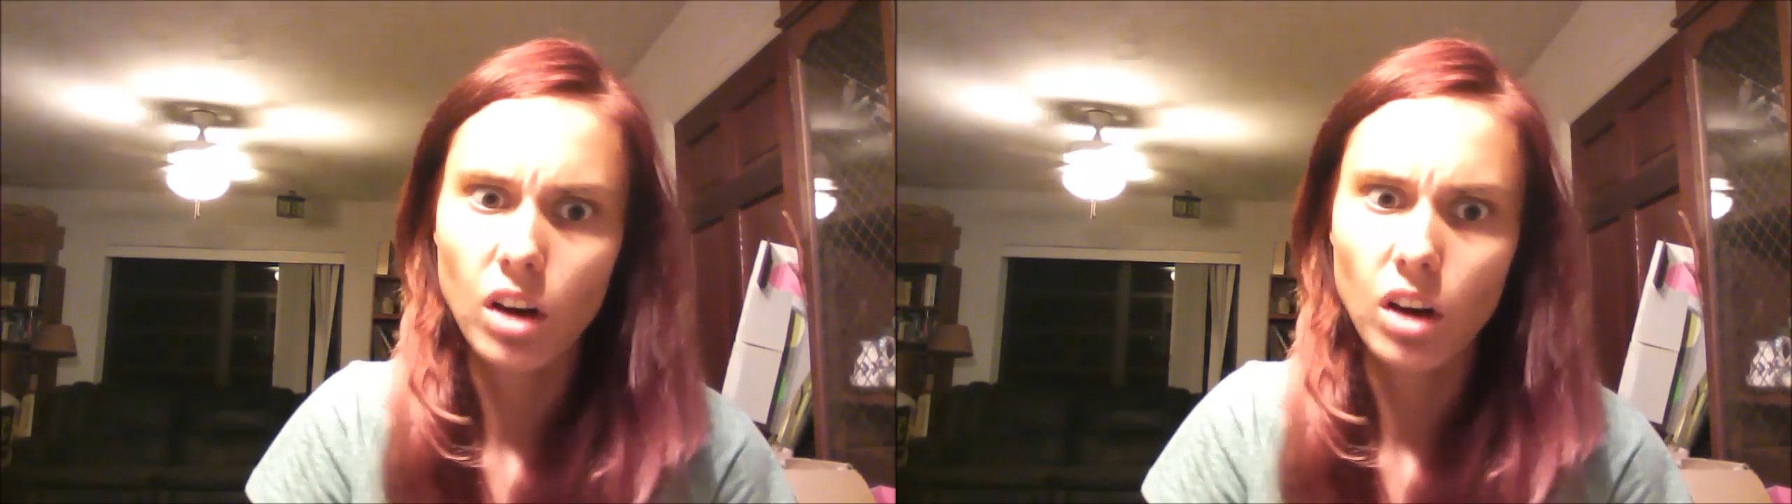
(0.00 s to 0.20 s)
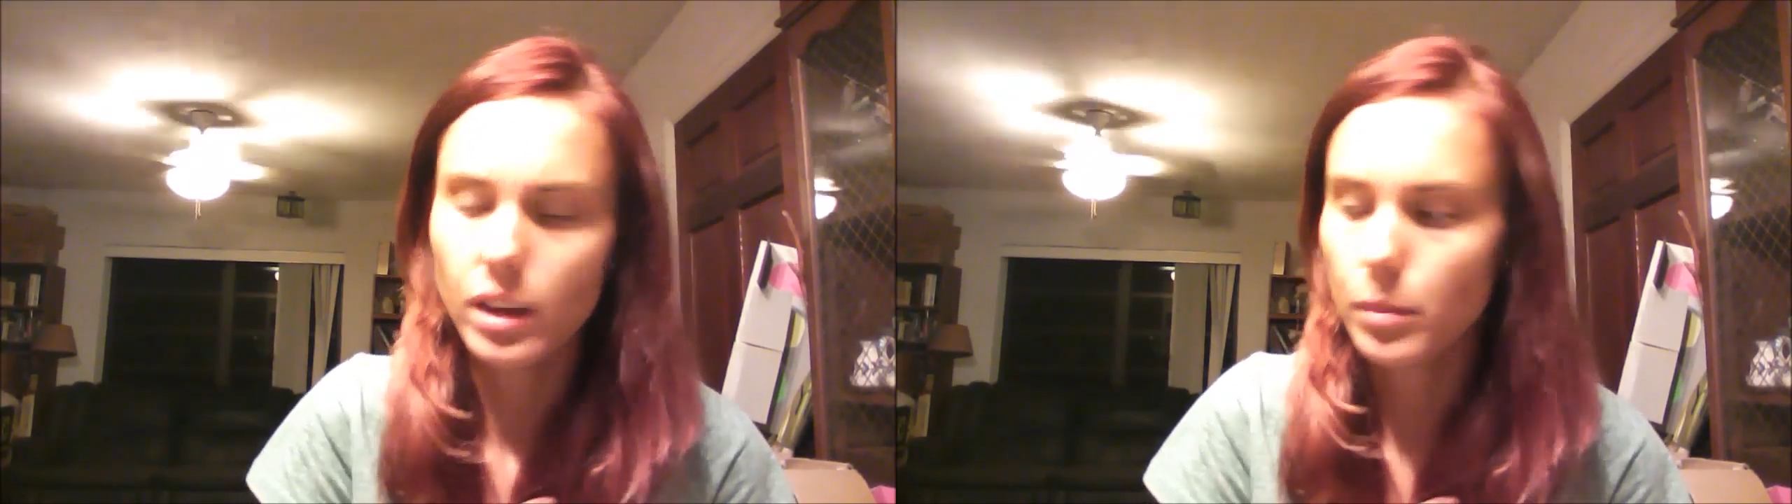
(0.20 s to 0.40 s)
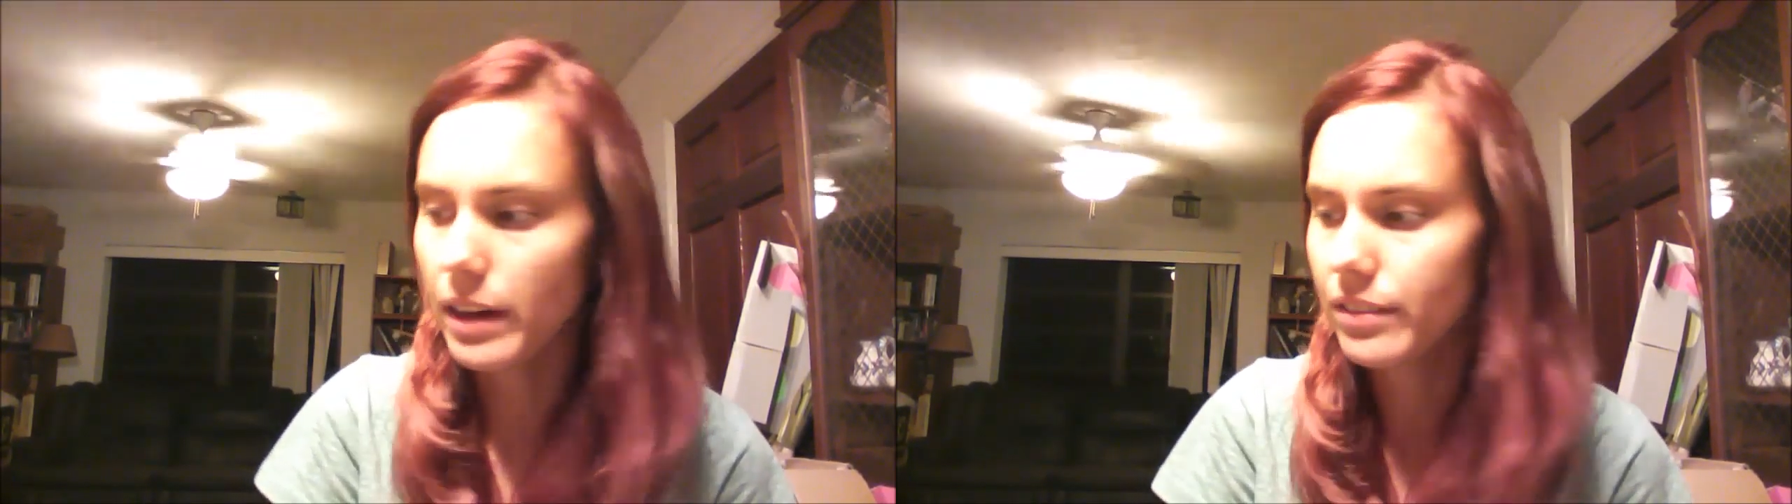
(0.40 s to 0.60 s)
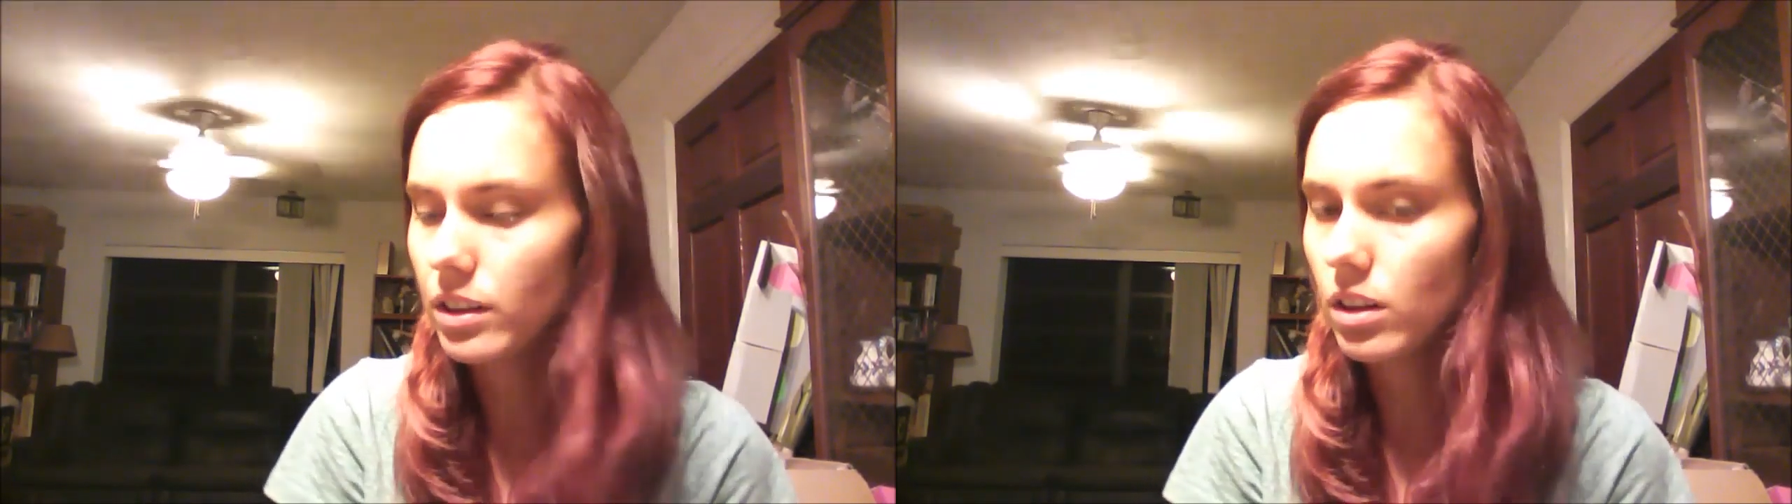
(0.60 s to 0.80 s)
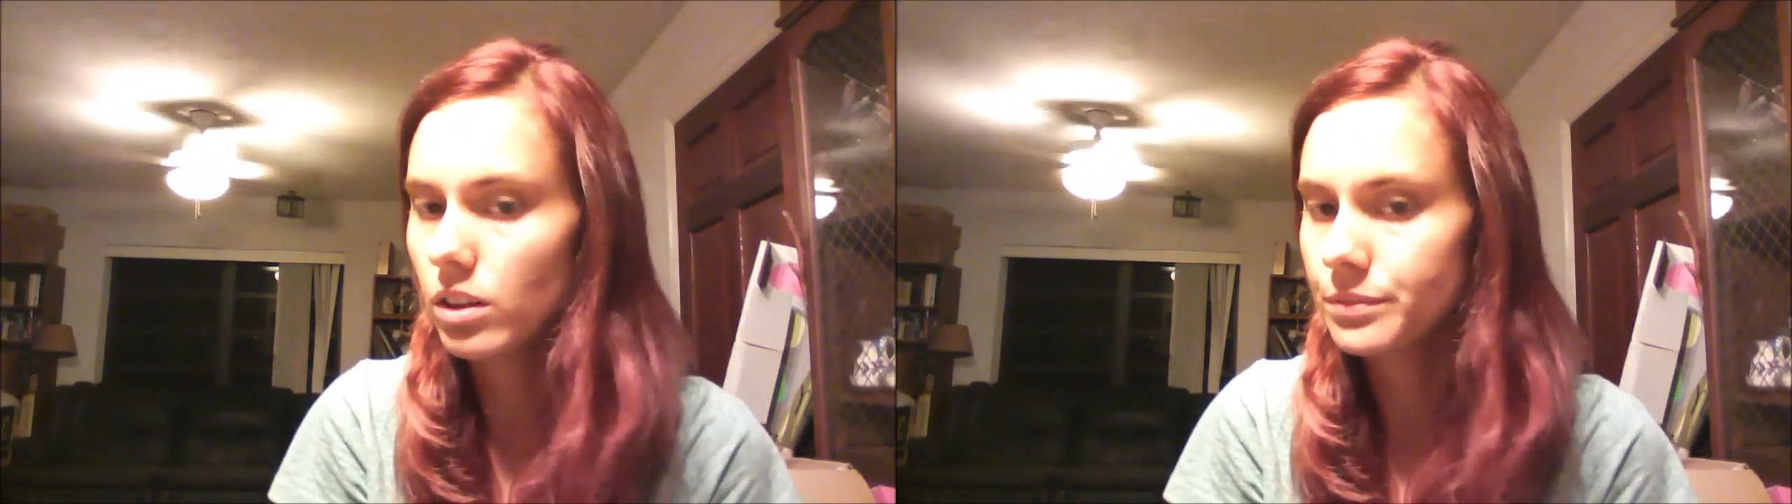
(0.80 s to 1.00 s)
coughing up half
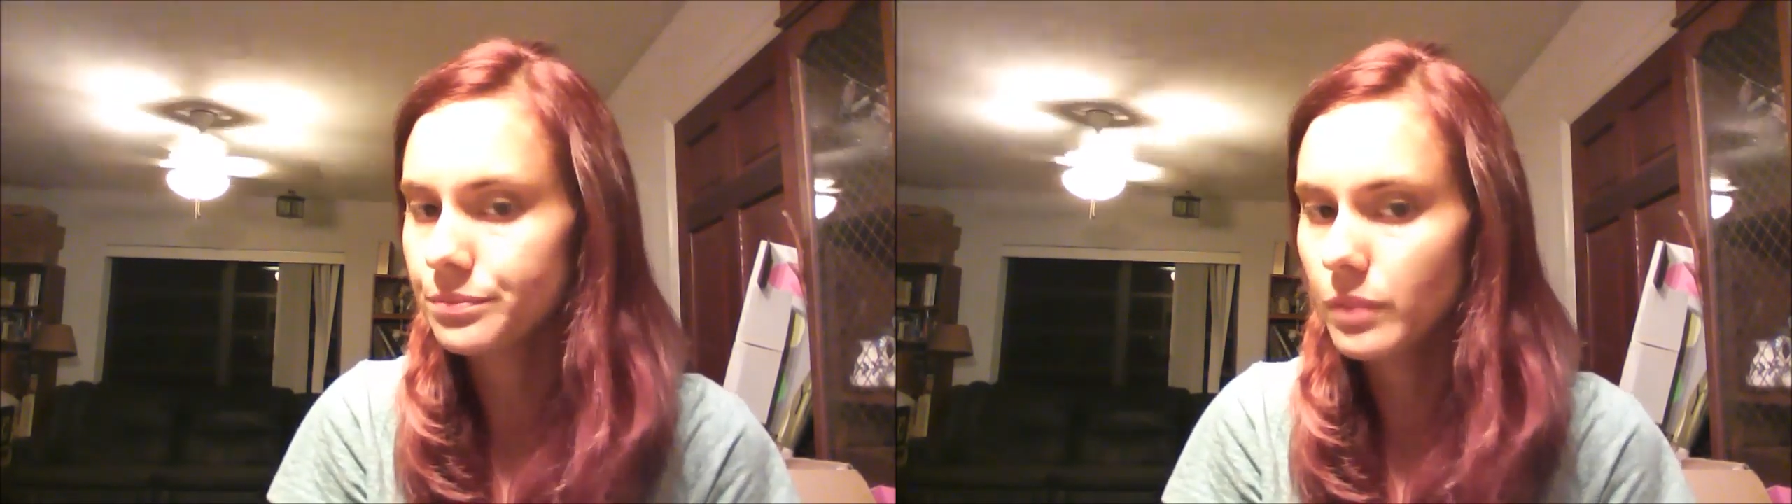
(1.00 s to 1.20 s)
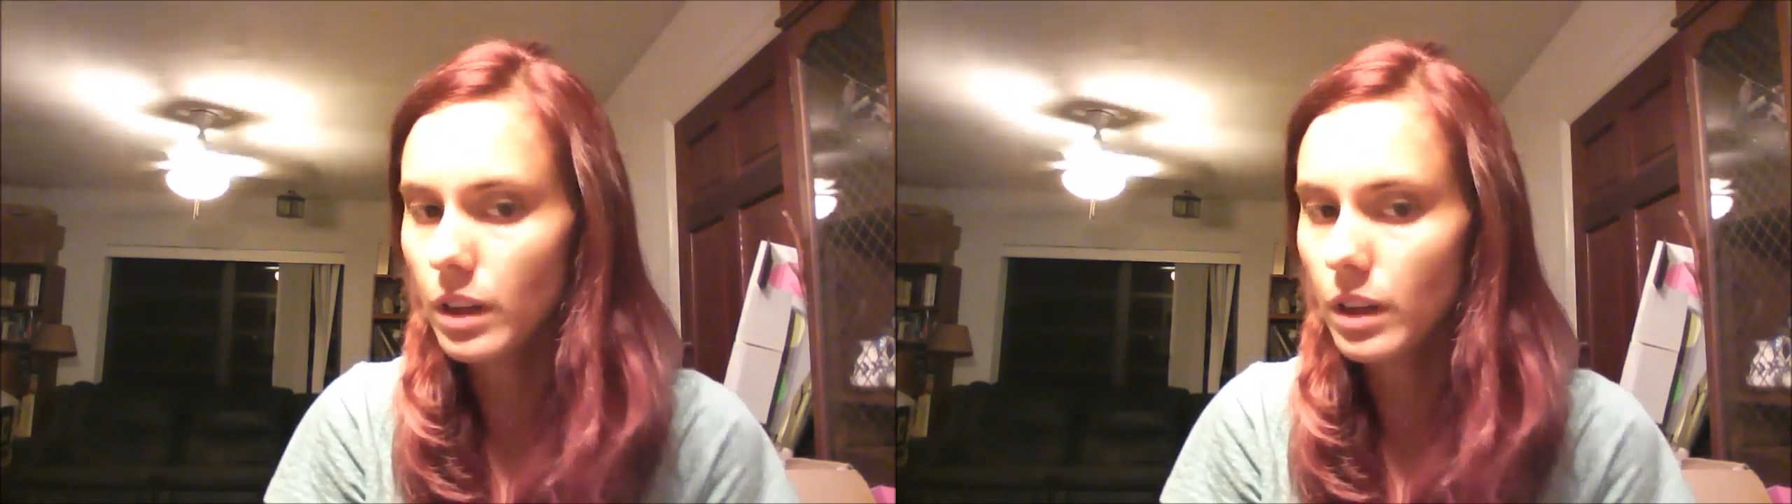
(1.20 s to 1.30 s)
a lung.